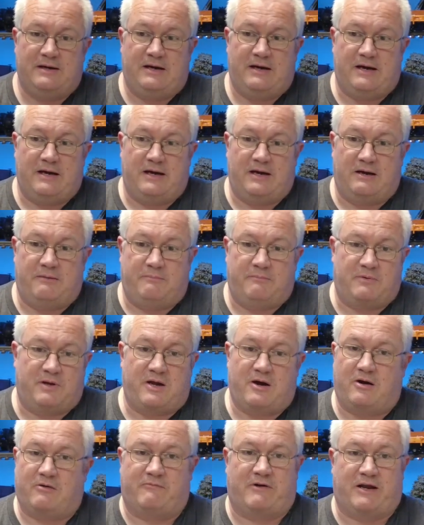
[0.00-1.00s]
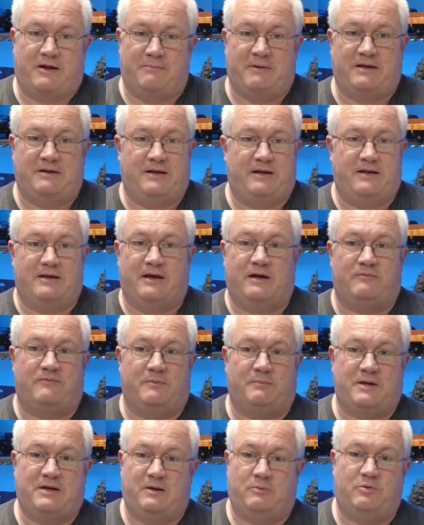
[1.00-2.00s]
Can't recommend it enough. I
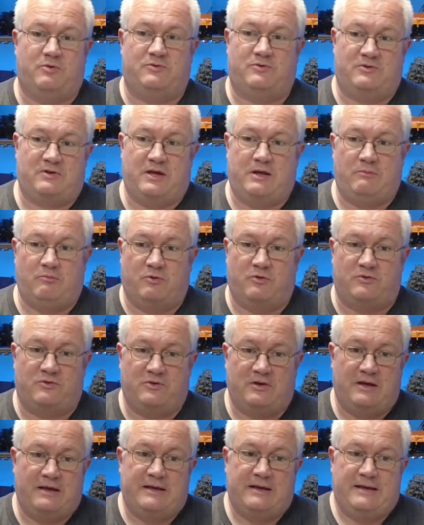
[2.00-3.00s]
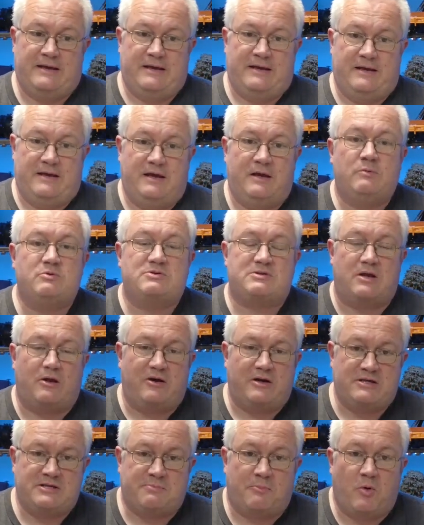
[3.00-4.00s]
mean, it was
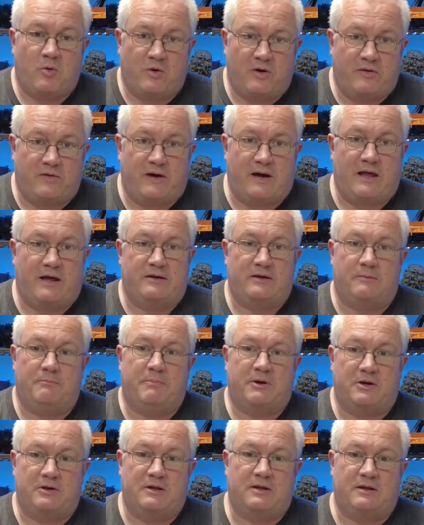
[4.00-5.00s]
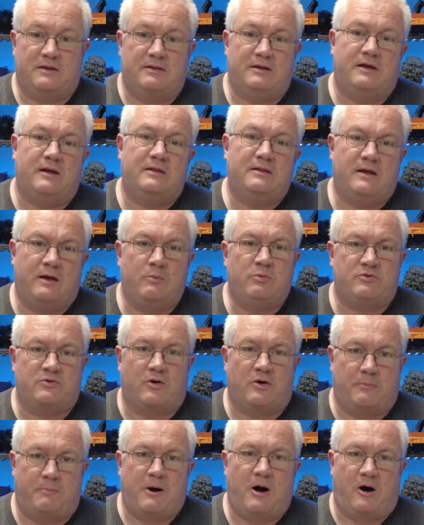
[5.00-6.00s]
slightly smaller than London, but it was
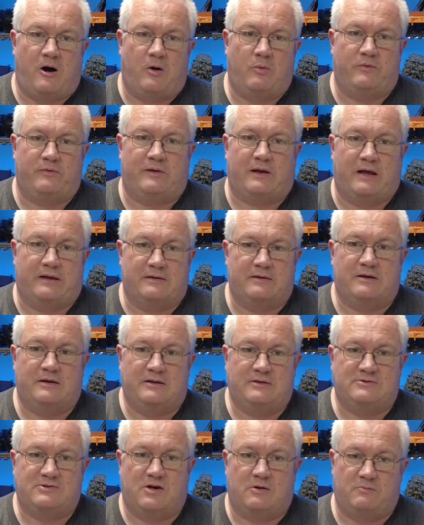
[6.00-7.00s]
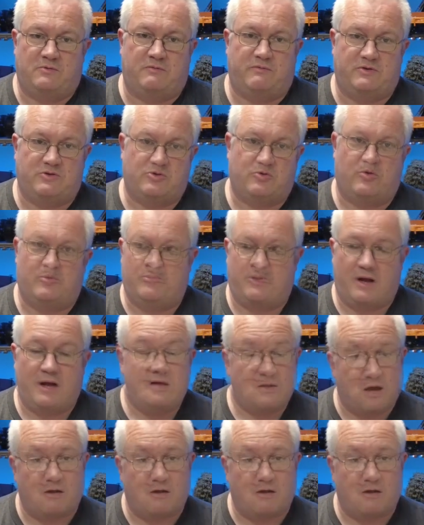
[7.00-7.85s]
on a par with London in terms of enjoyment level.